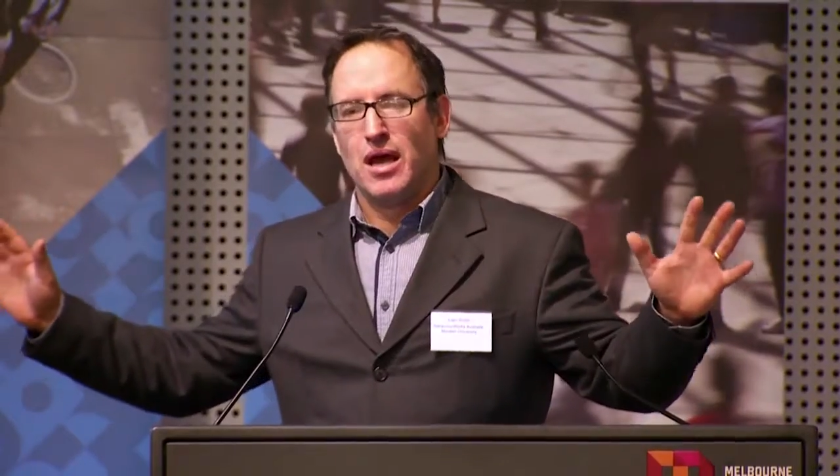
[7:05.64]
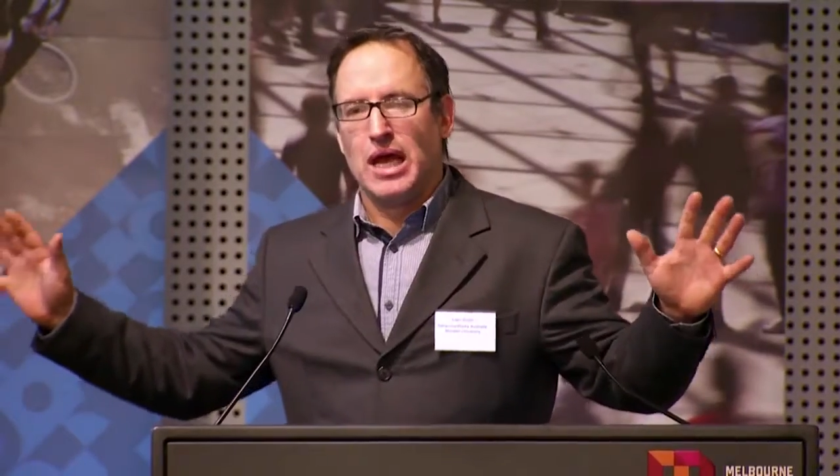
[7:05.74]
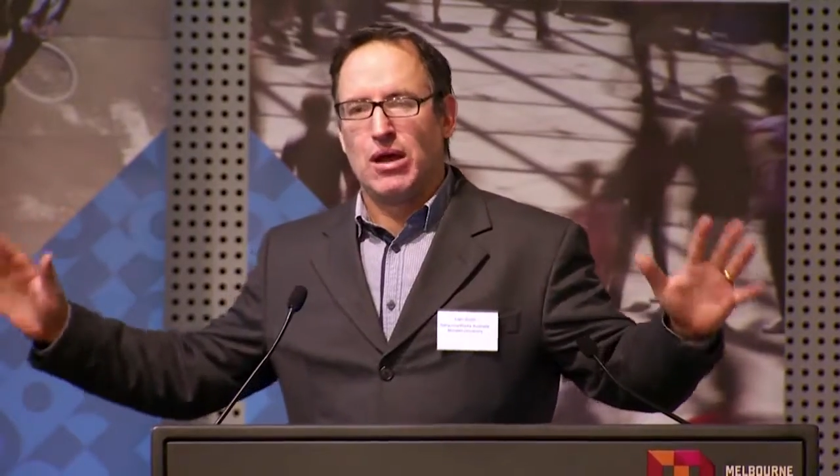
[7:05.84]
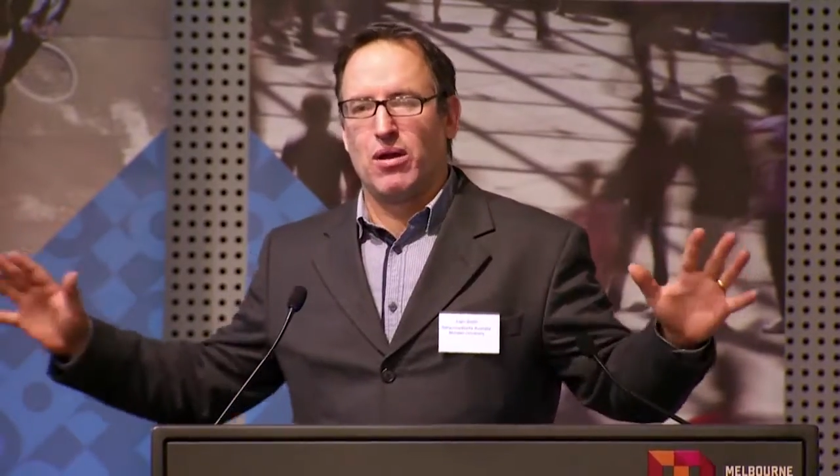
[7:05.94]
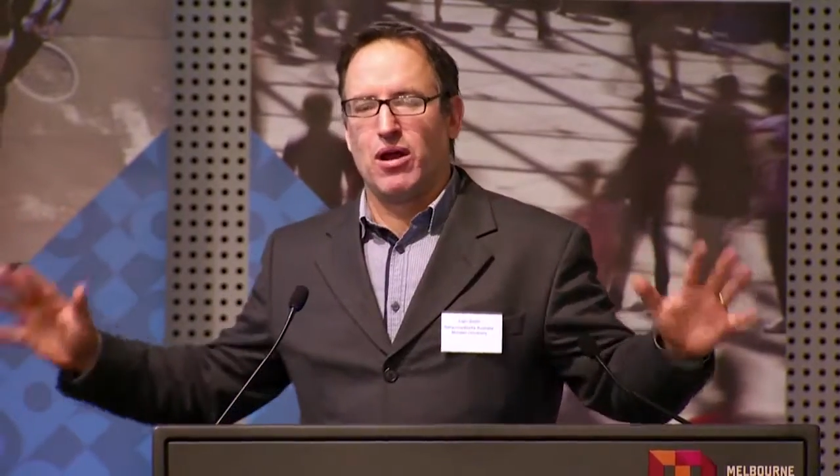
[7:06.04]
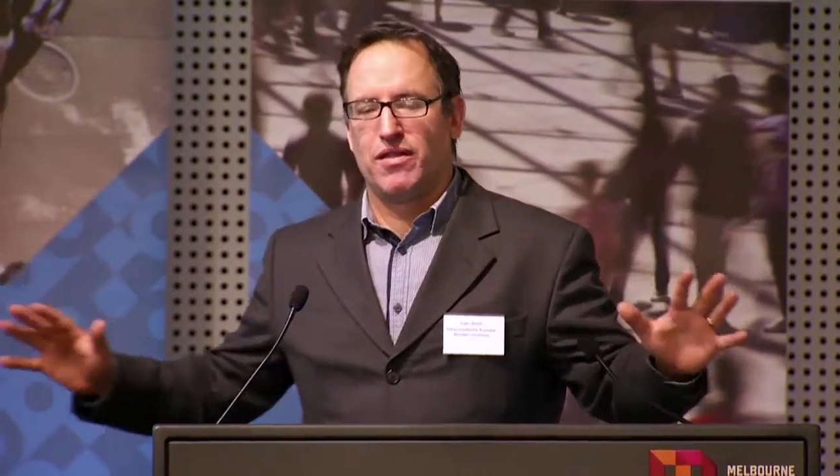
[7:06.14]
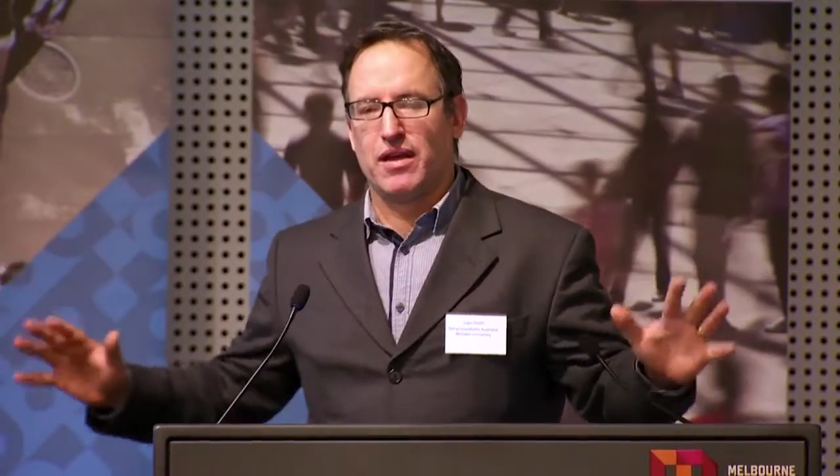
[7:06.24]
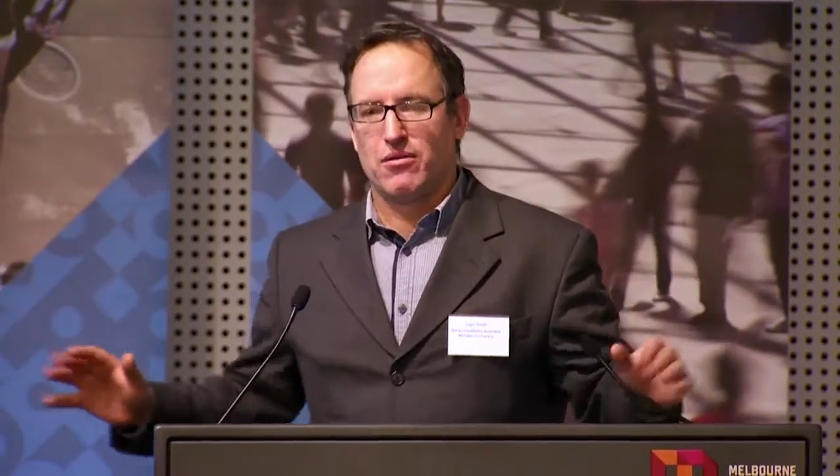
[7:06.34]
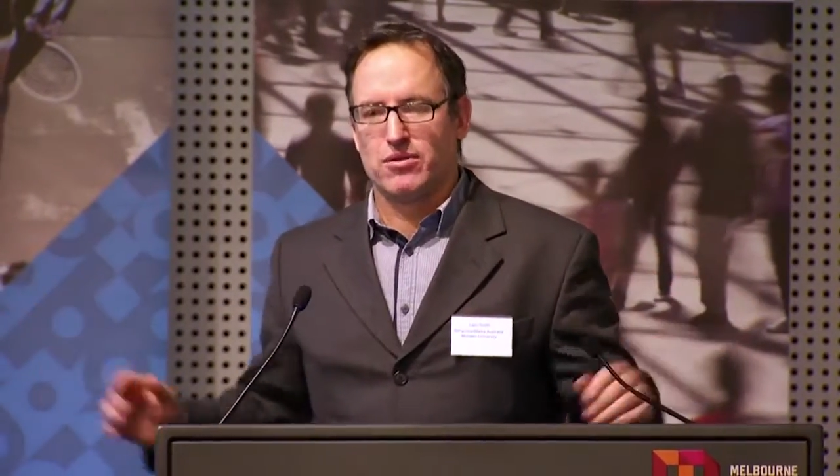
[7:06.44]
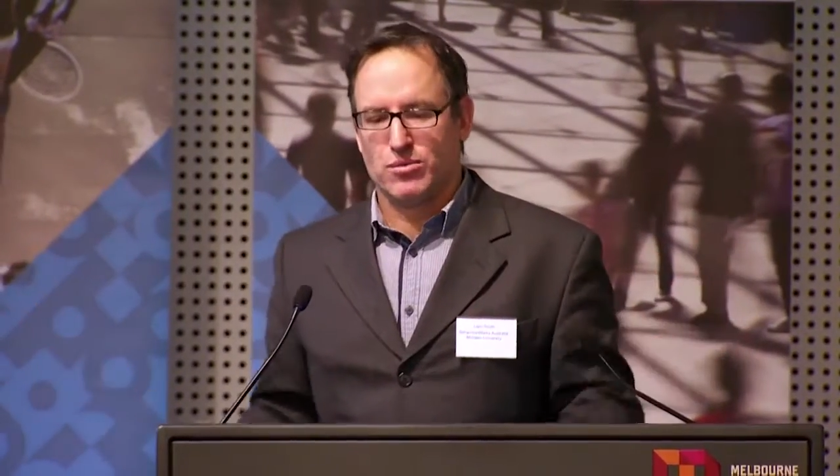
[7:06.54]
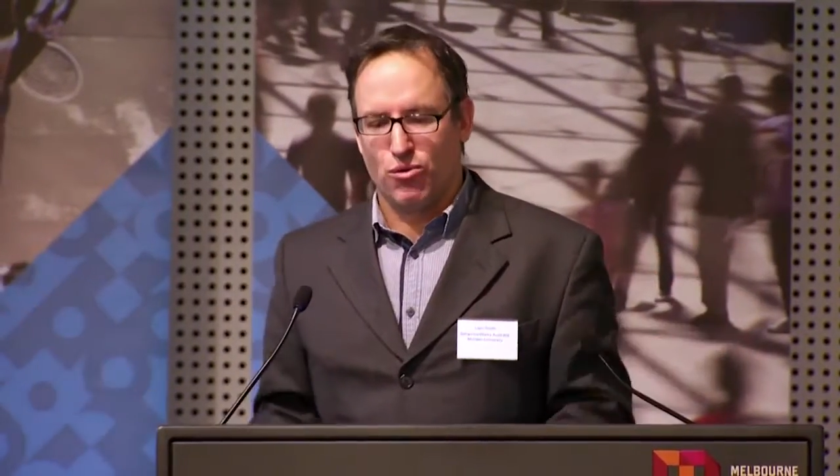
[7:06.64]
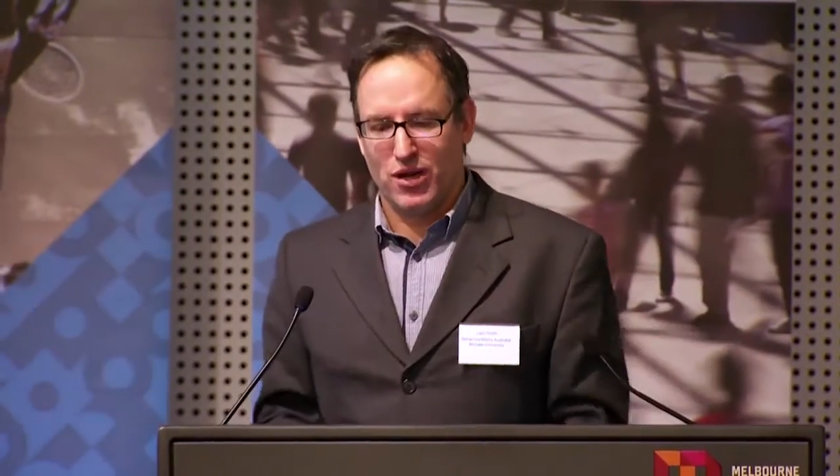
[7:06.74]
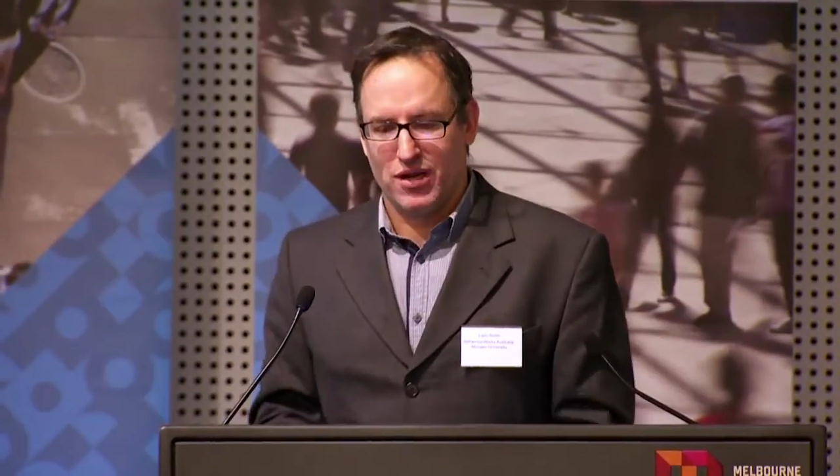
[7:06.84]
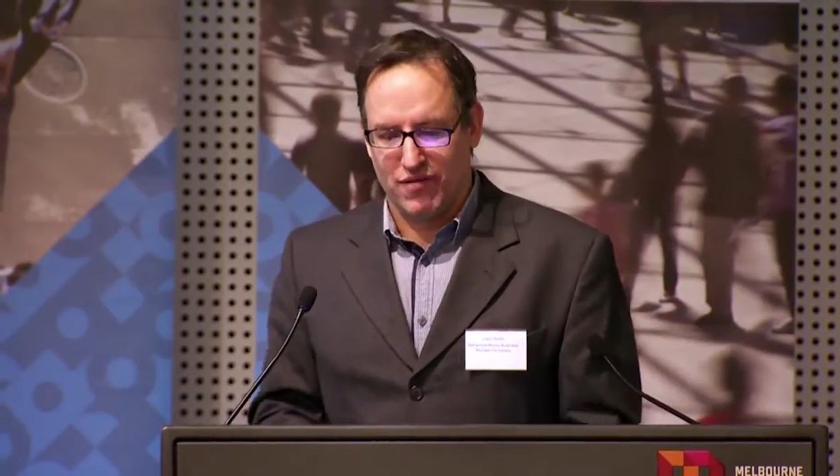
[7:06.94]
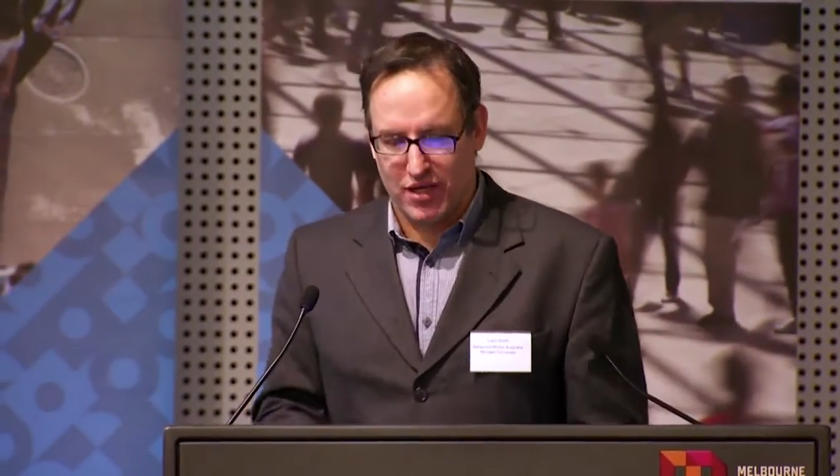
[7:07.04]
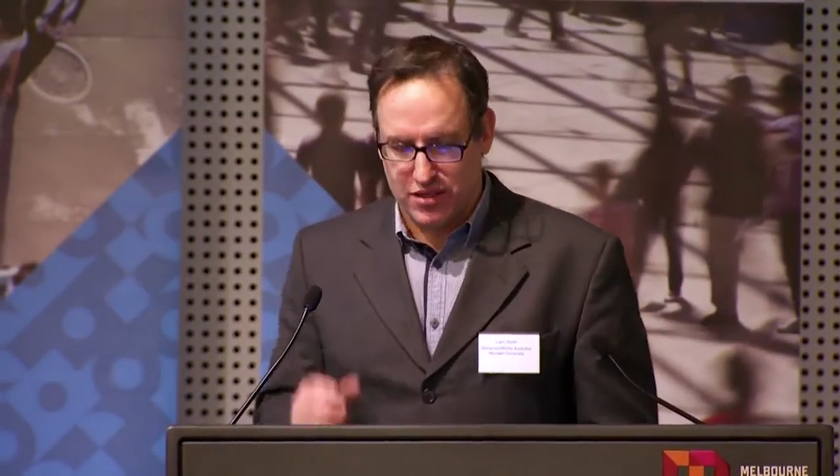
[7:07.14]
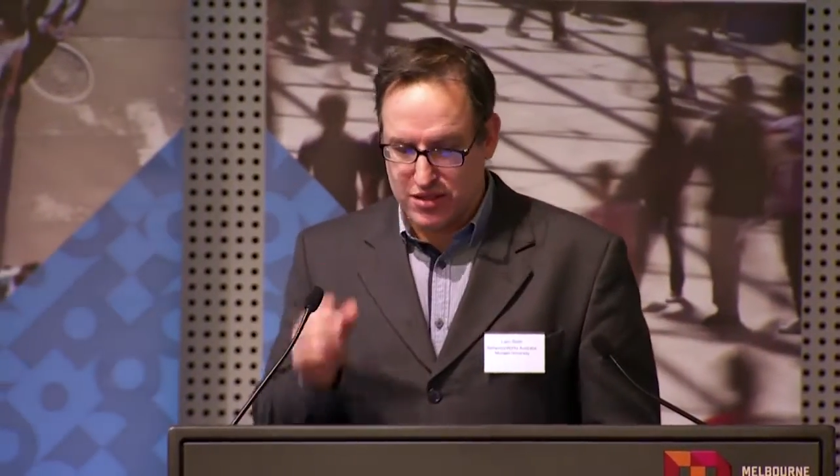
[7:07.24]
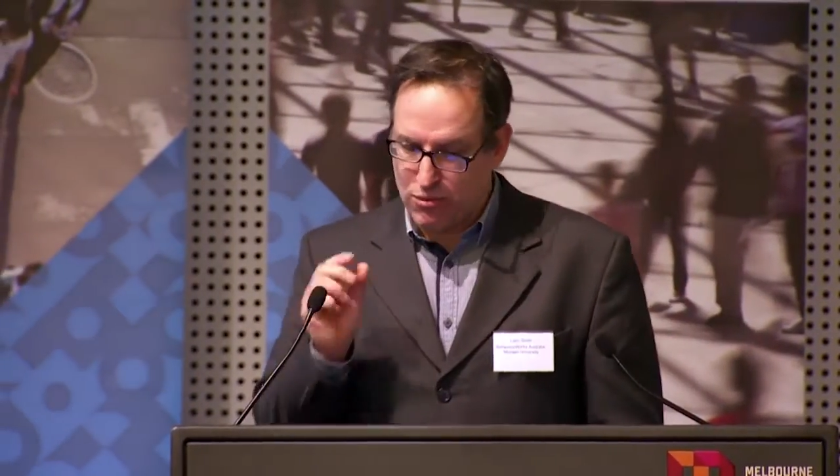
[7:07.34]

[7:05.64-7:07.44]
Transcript: equally I think there are some good interventions